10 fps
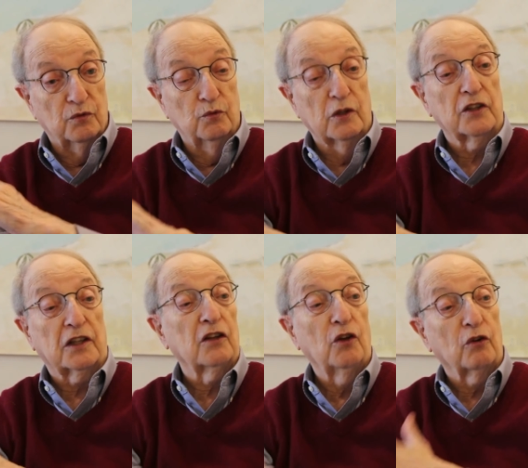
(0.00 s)

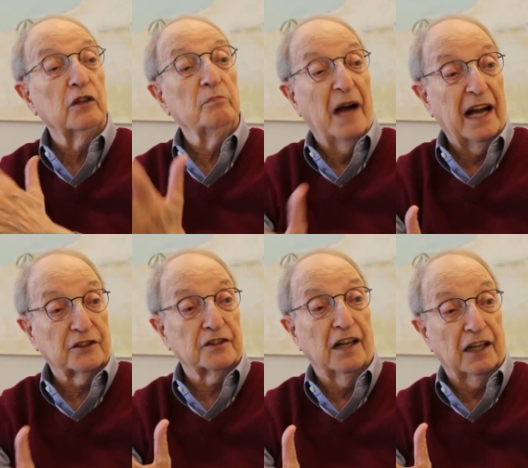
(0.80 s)
worked unloading
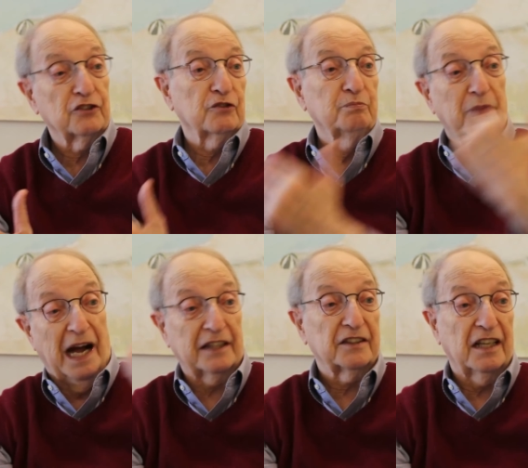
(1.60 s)
boxcars, from
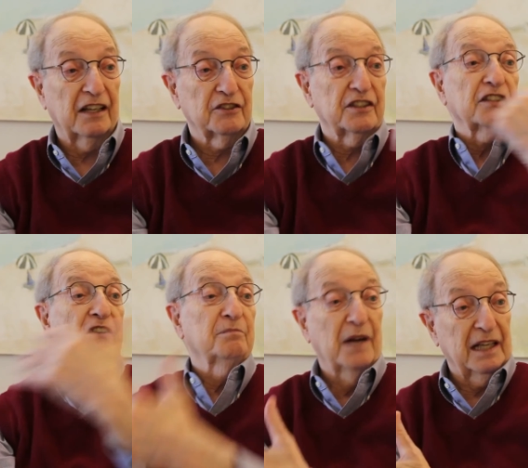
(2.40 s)
boxcars there
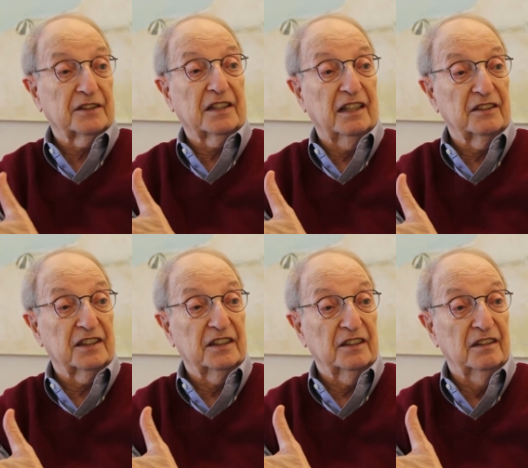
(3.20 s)
to
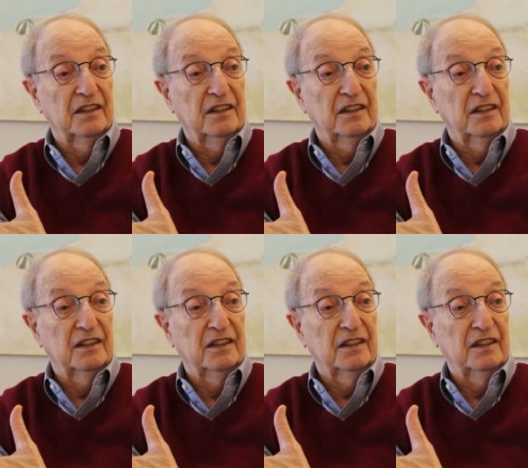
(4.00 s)
boxcars here.